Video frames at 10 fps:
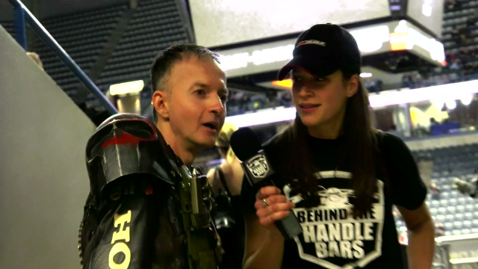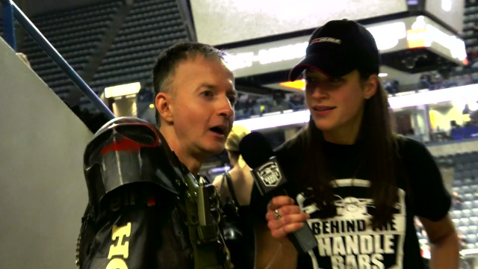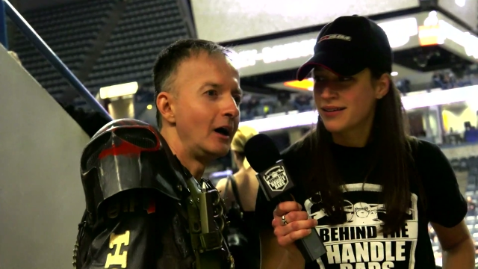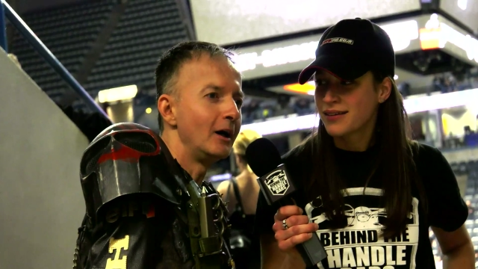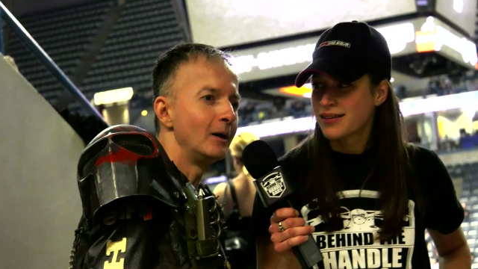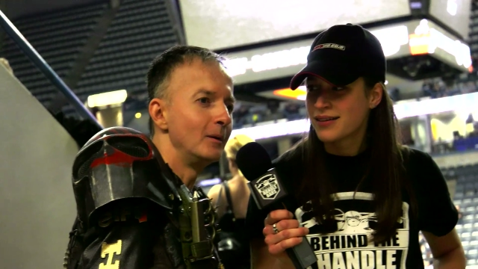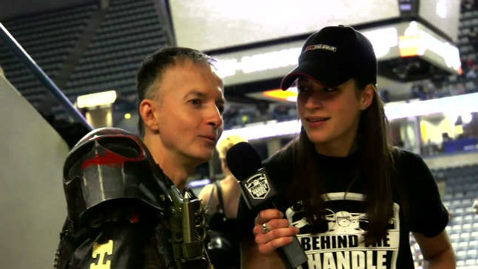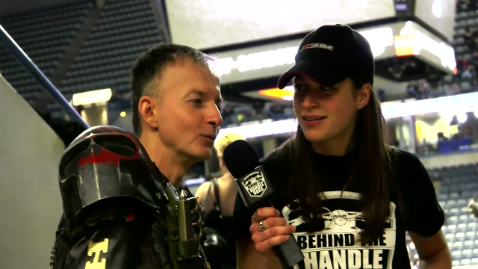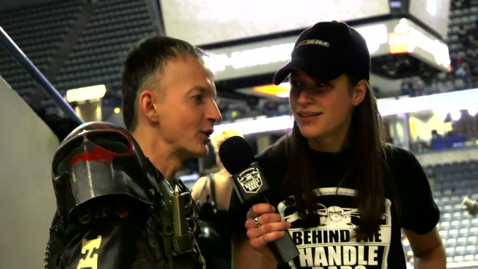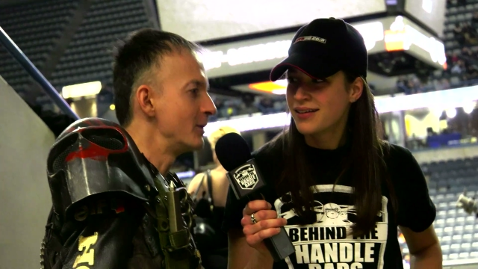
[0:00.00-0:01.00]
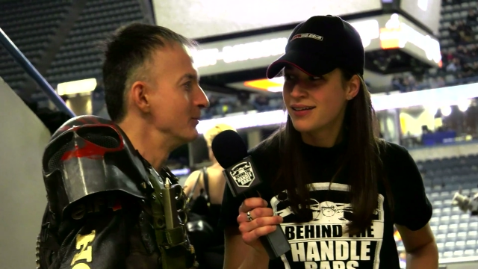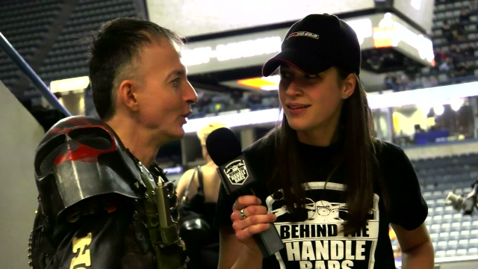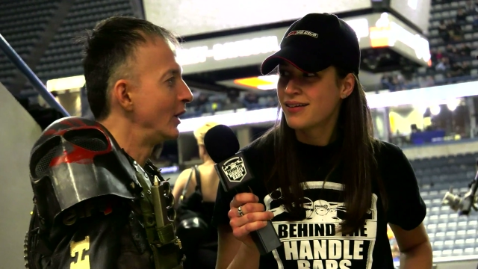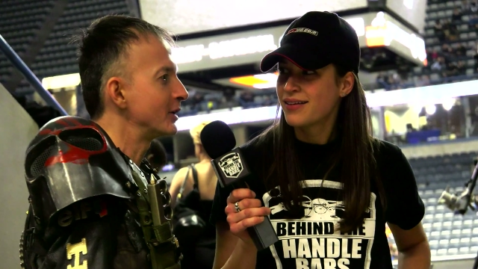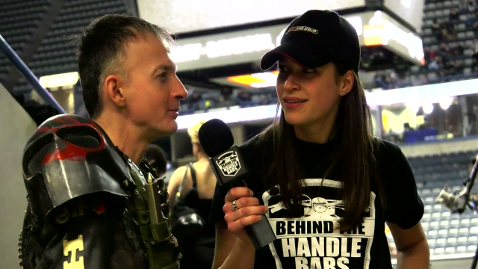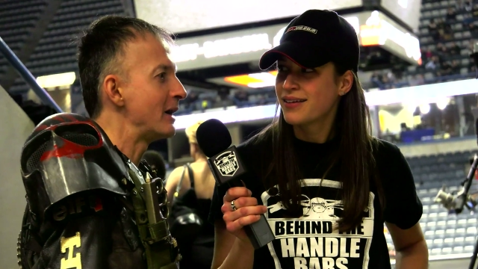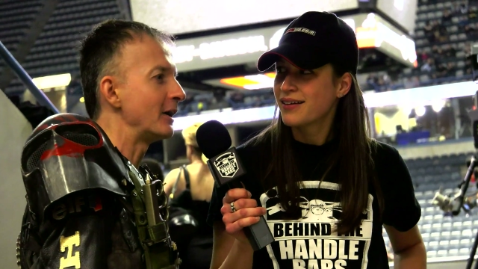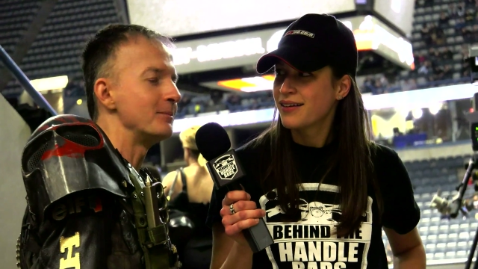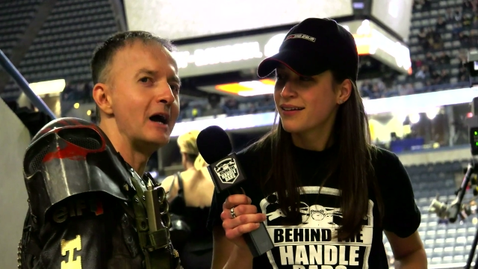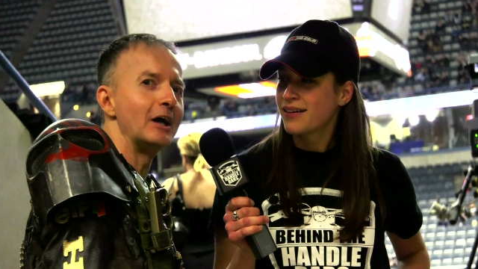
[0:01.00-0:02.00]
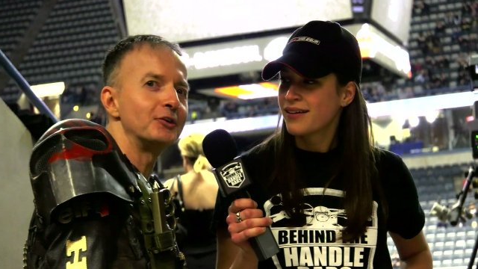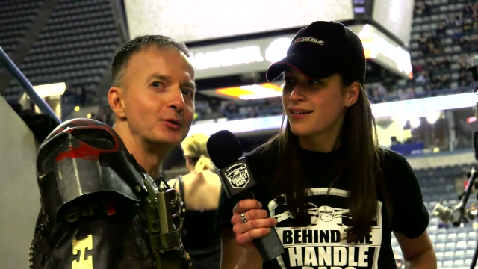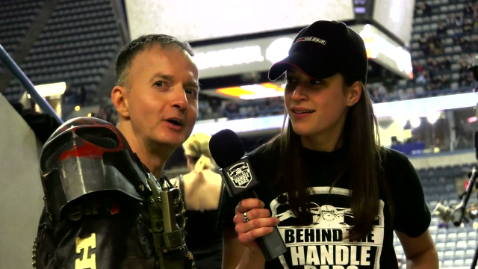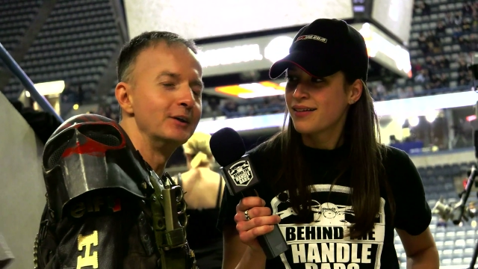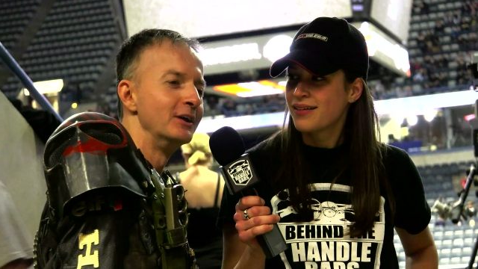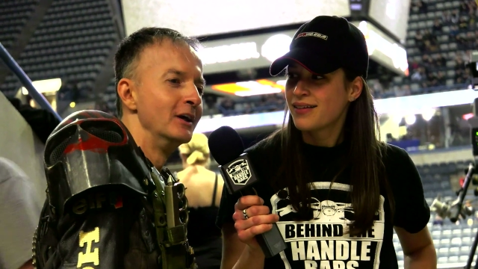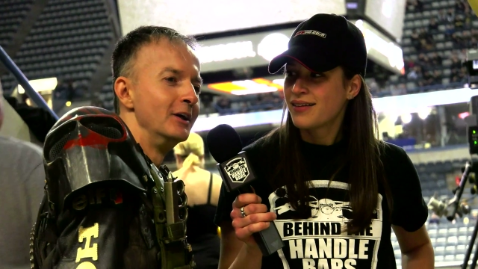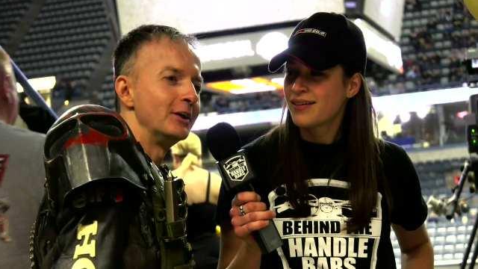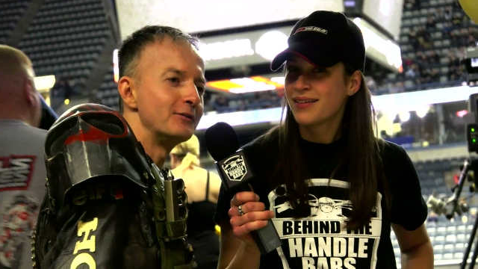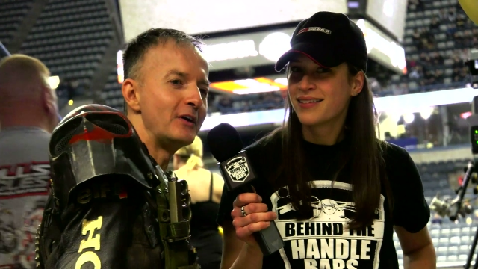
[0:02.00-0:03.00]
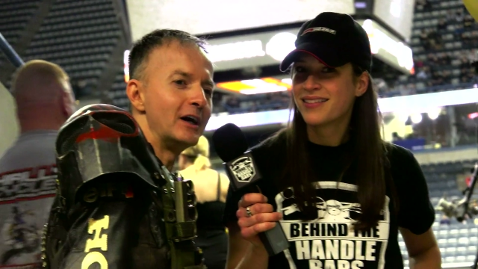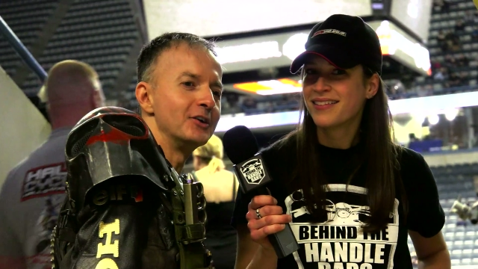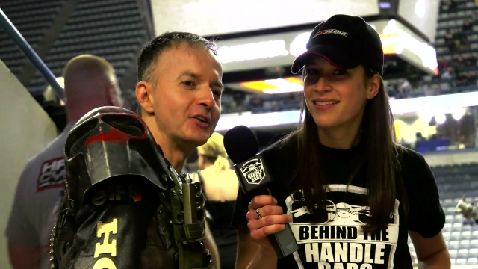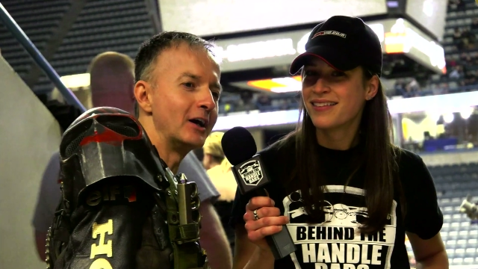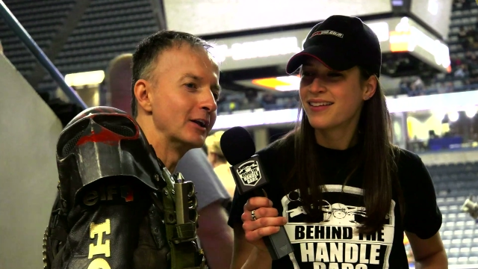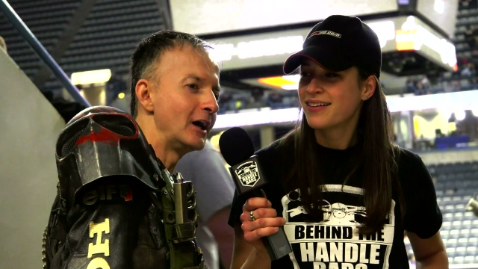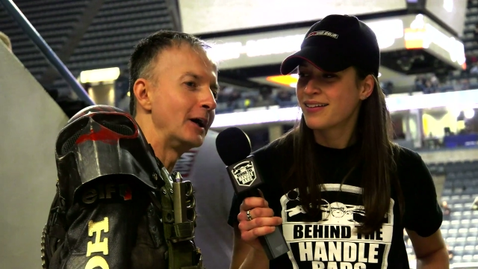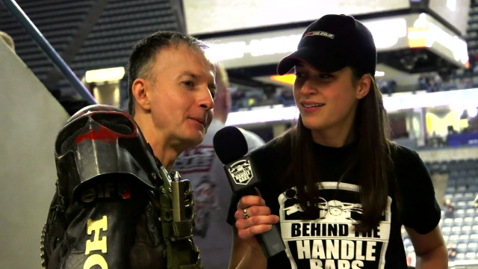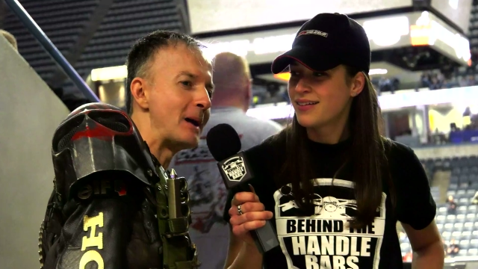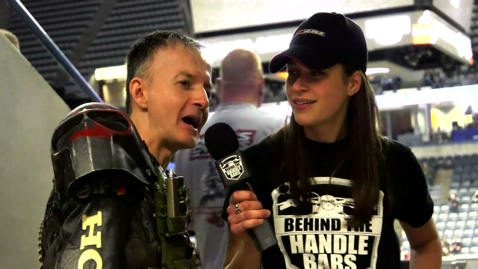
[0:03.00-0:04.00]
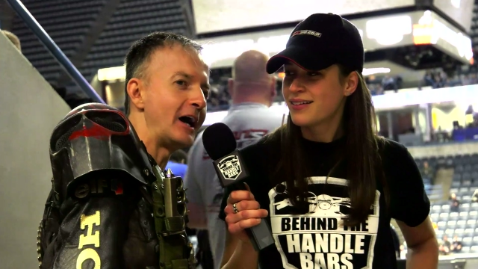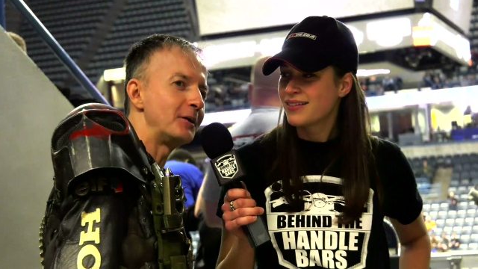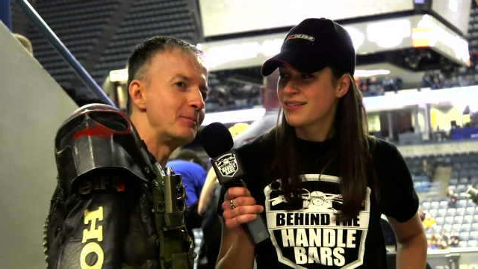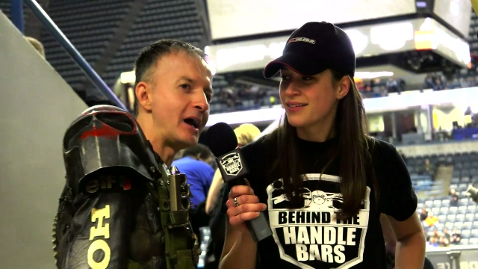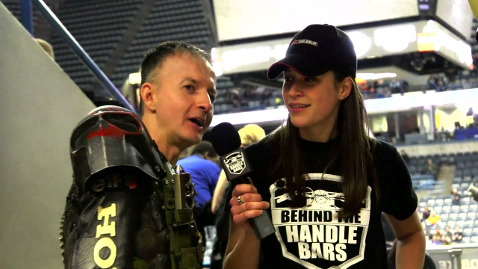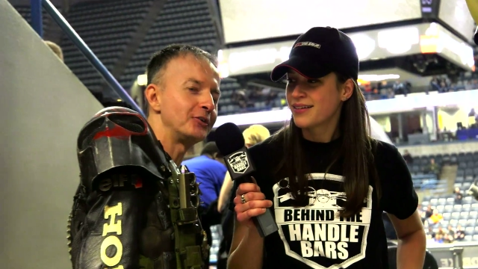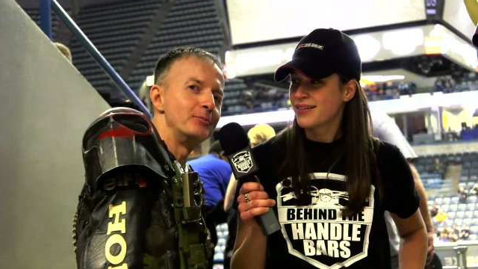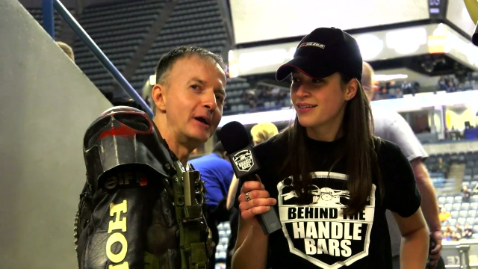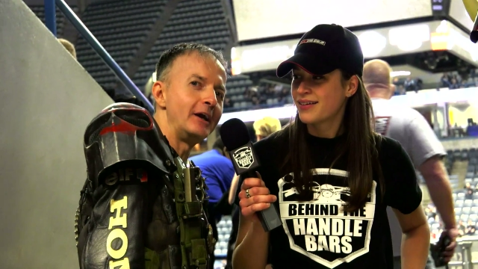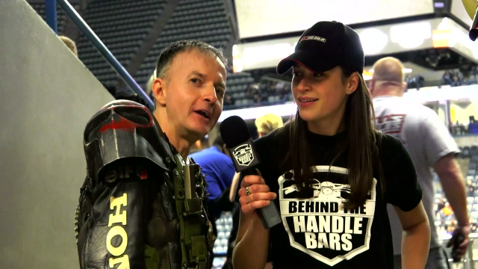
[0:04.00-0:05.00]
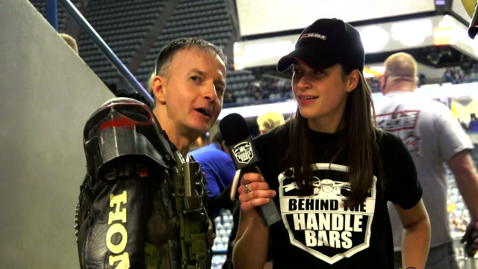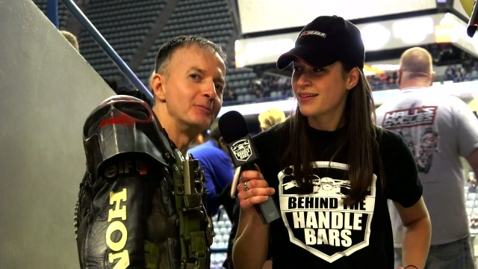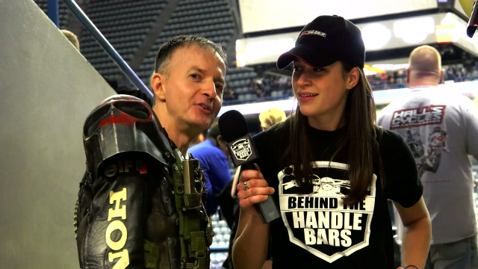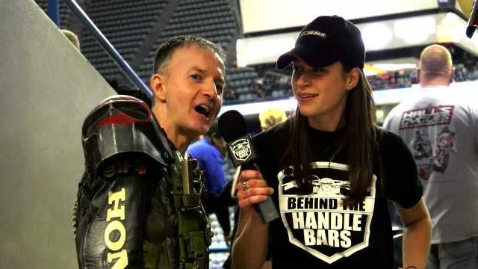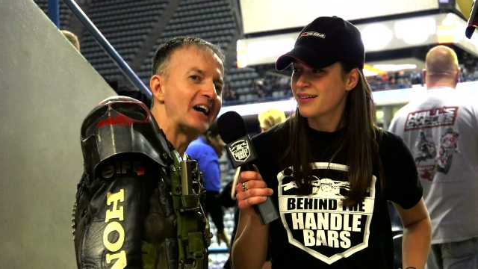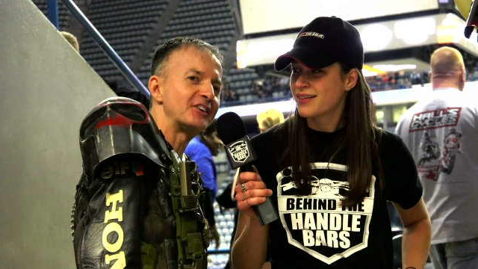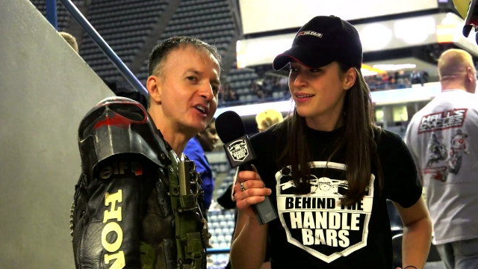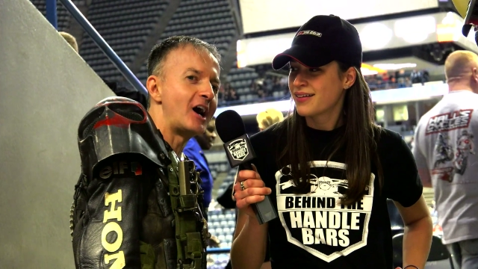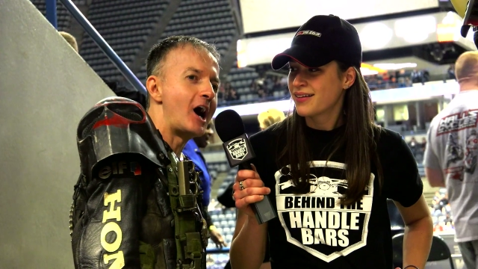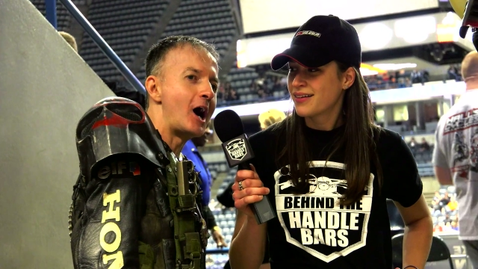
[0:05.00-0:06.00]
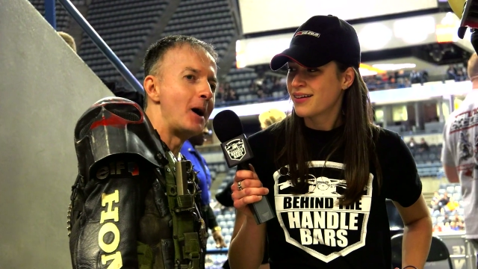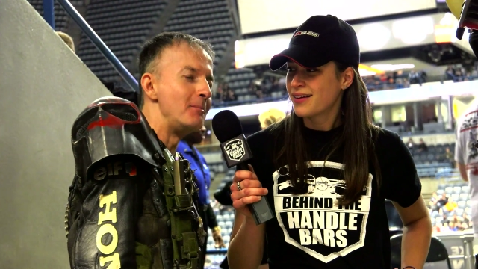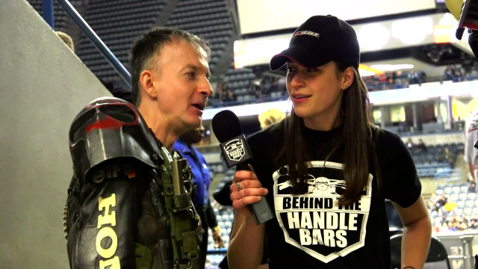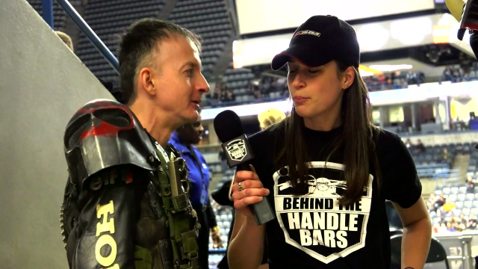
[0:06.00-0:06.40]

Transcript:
Speaker 1: Um, we're the Milwaukee Mad Max Run. You can find us online, madmaxmayhem.com.